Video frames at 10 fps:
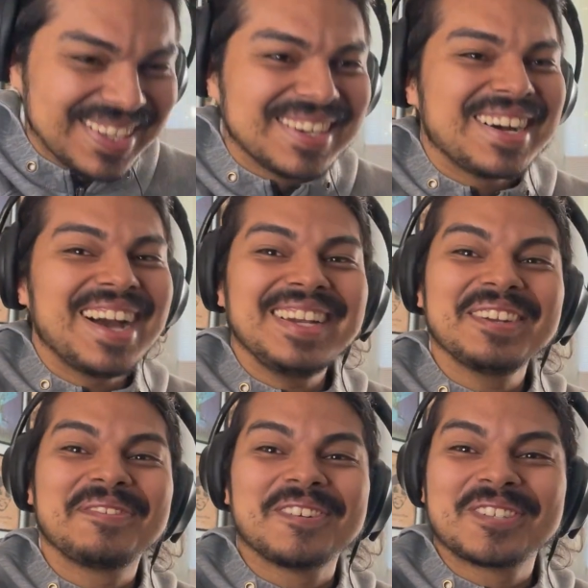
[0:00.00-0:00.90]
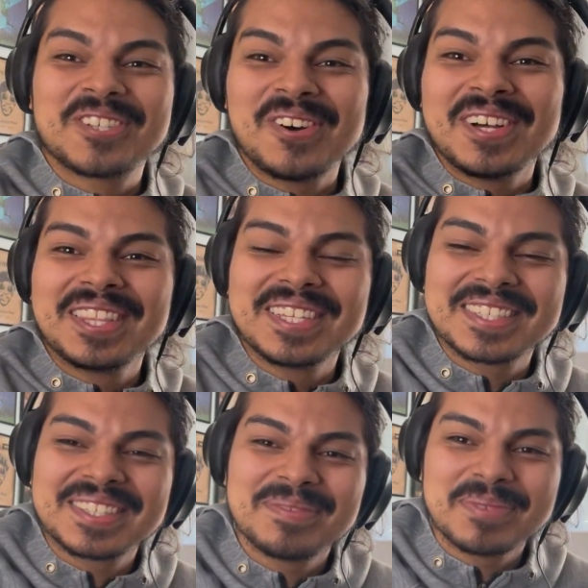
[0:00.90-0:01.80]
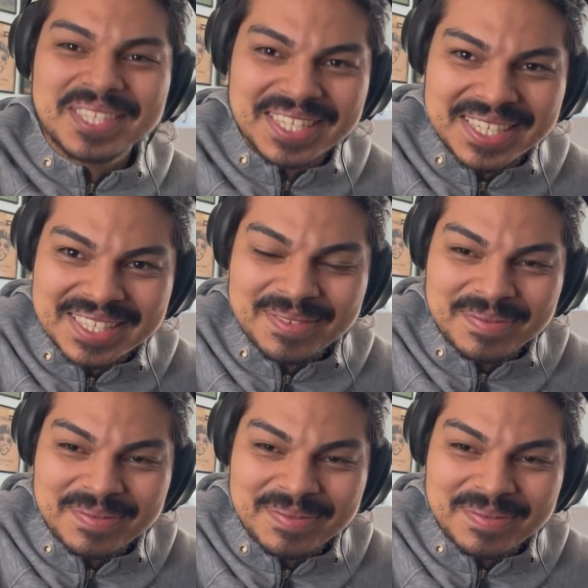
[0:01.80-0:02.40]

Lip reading: I need a full show on this. Please.